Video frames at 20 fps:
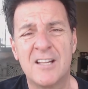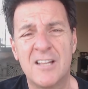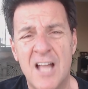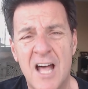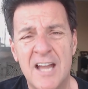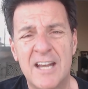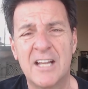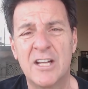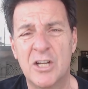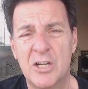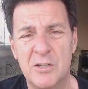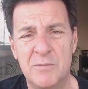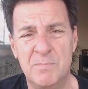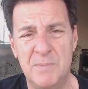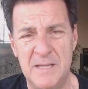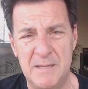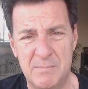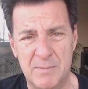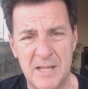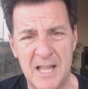of good
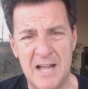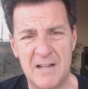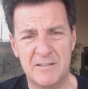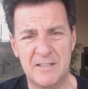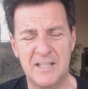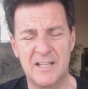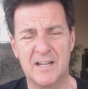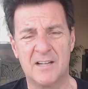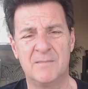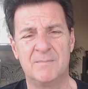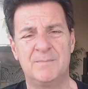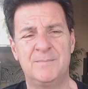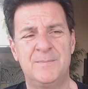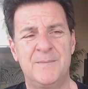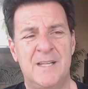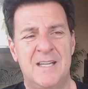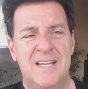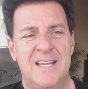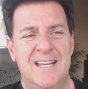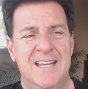people out there.
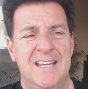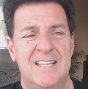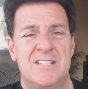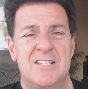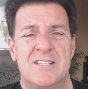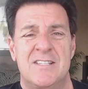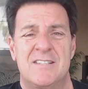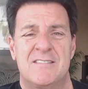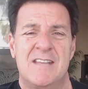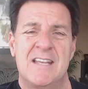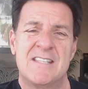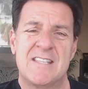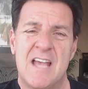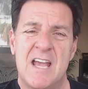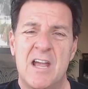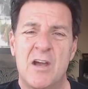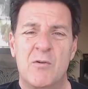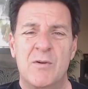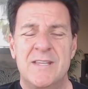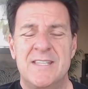It's just, as
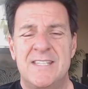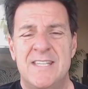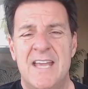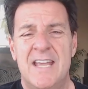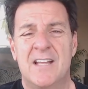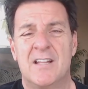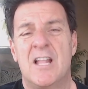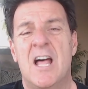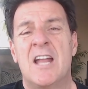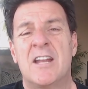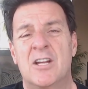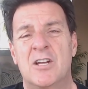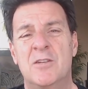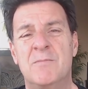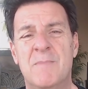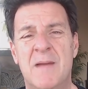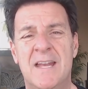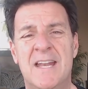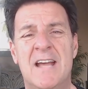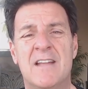I always say, a lot of
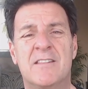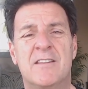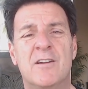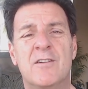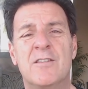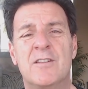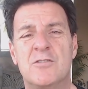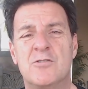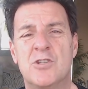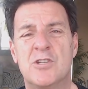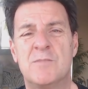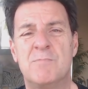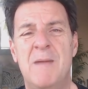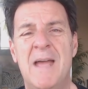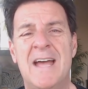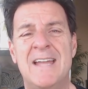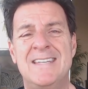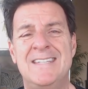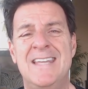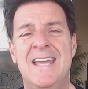good men out there, they're just
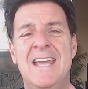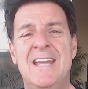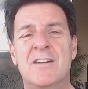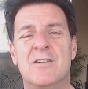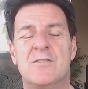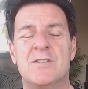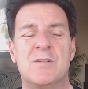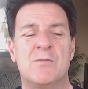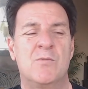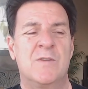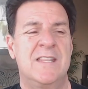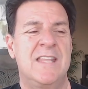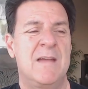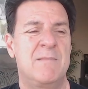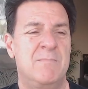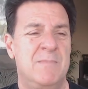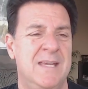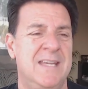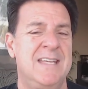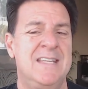bad daters. And what
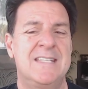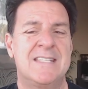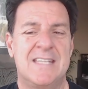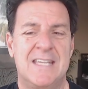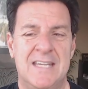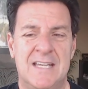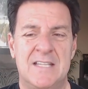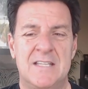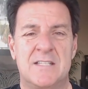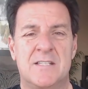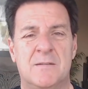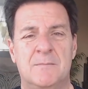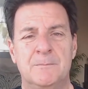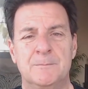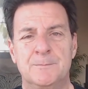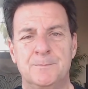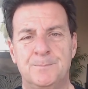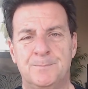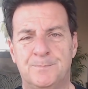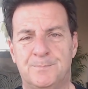that means is
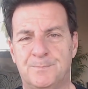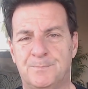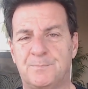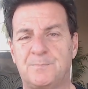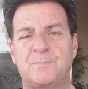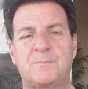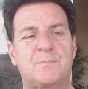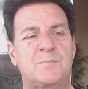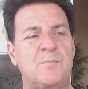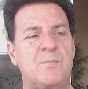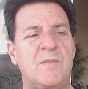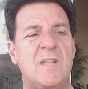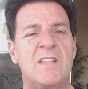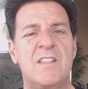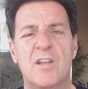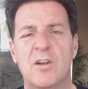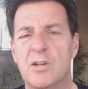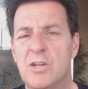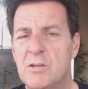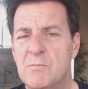
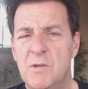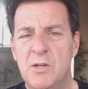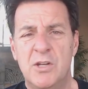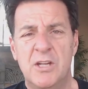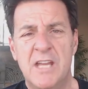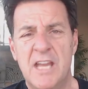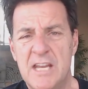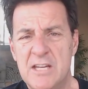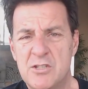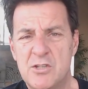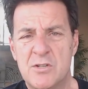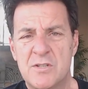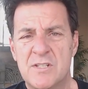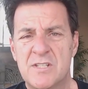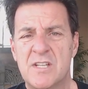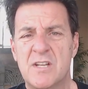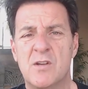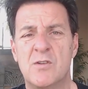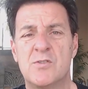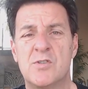their communication
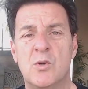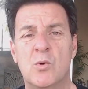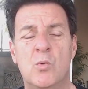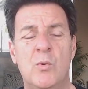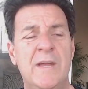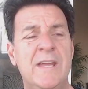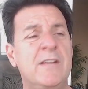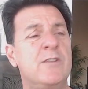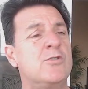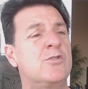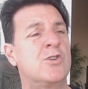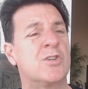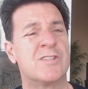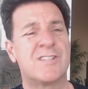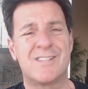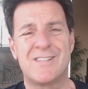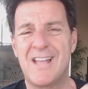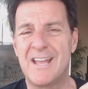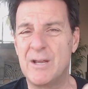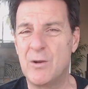skills are weak,
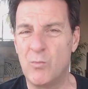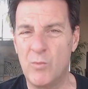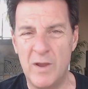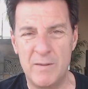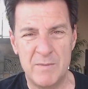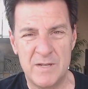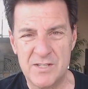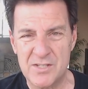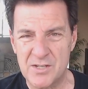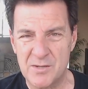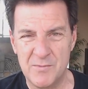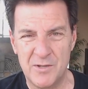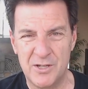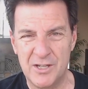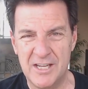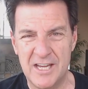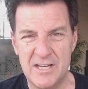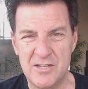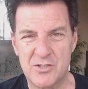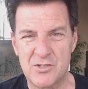just like women's
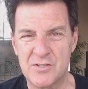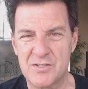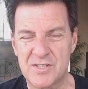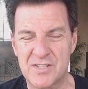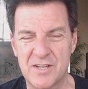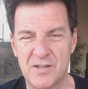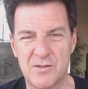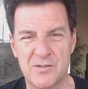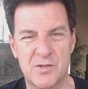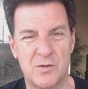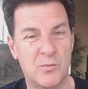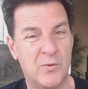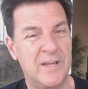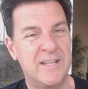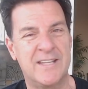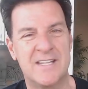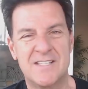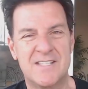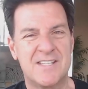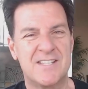communication skills are
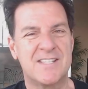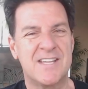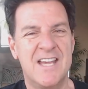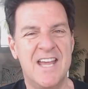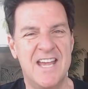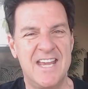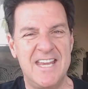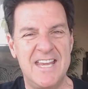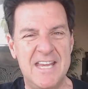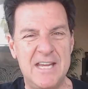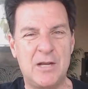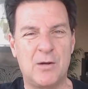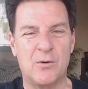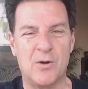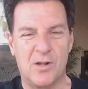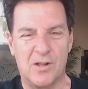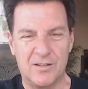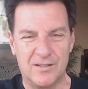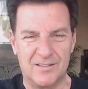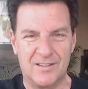weak. This is
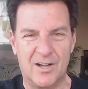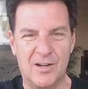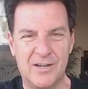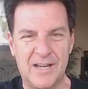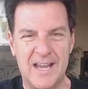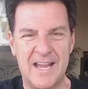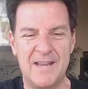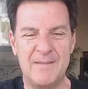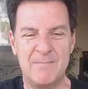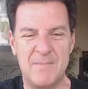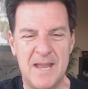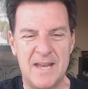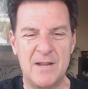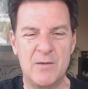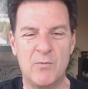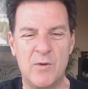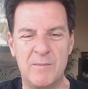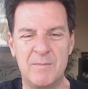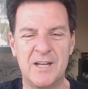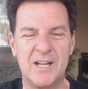equal, okay? Men
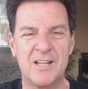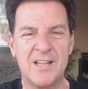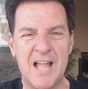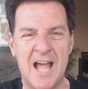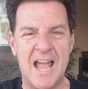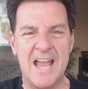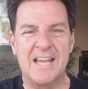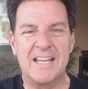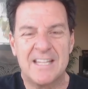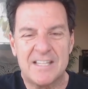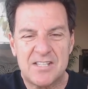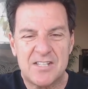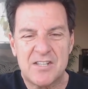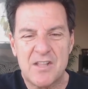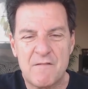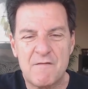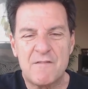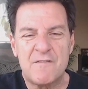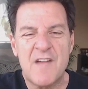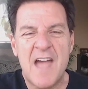and women alike. This,
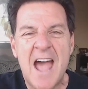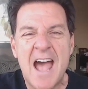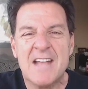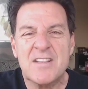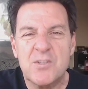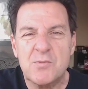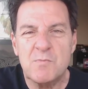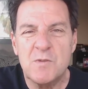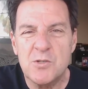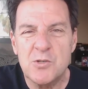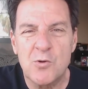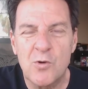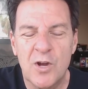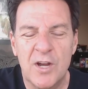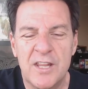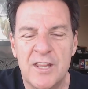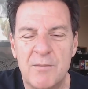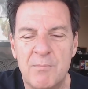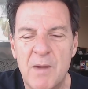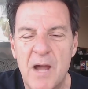the vast
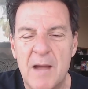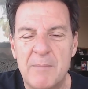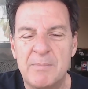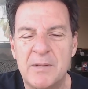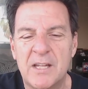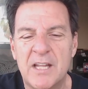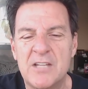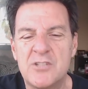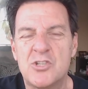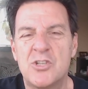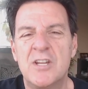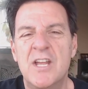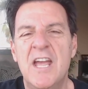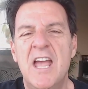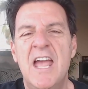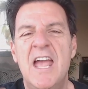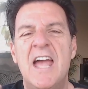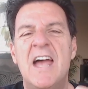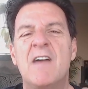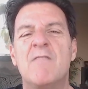majority of the population
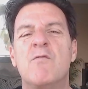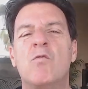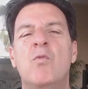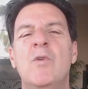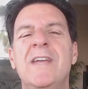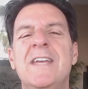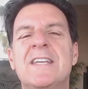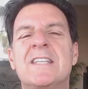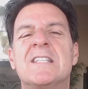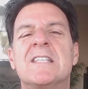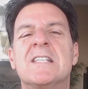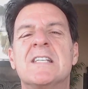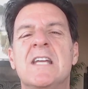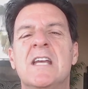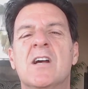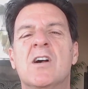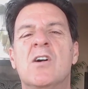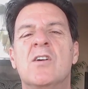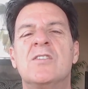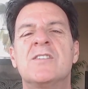have weak
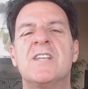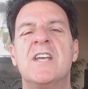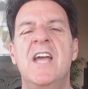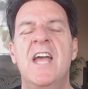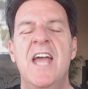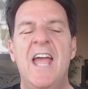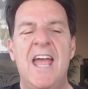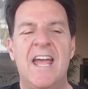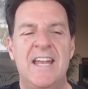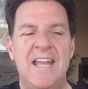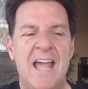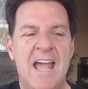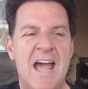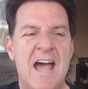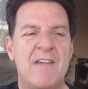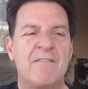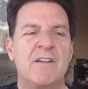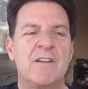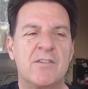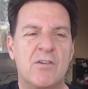skills and
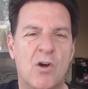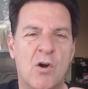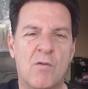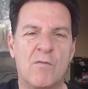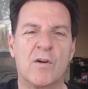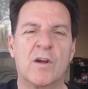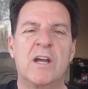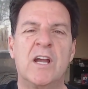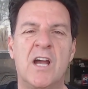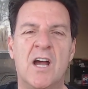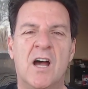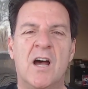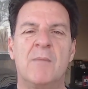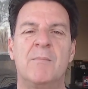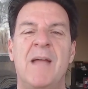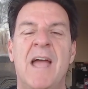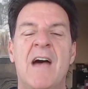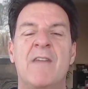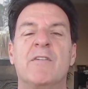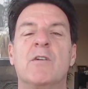haven't
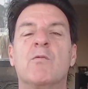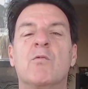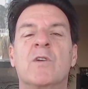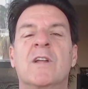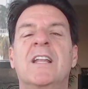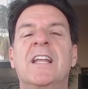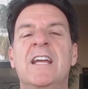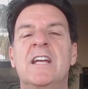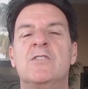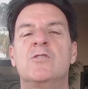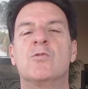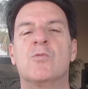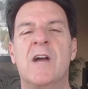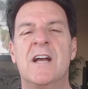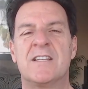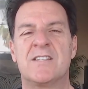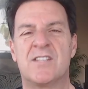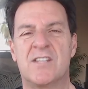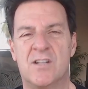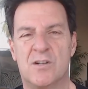really
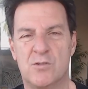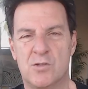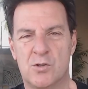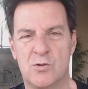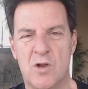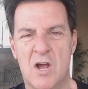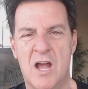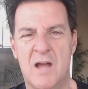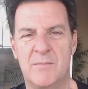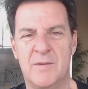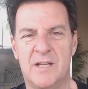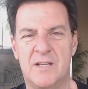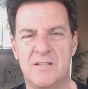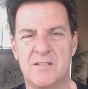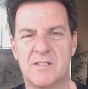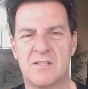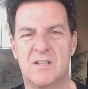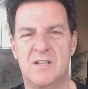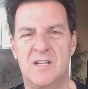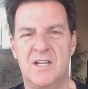addressed their
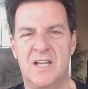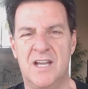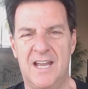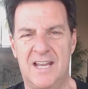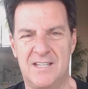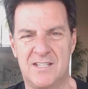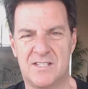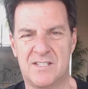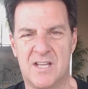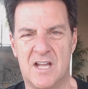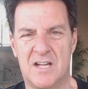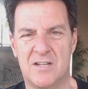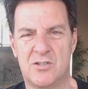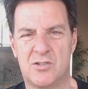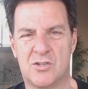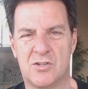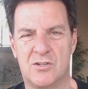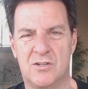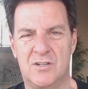traumas and such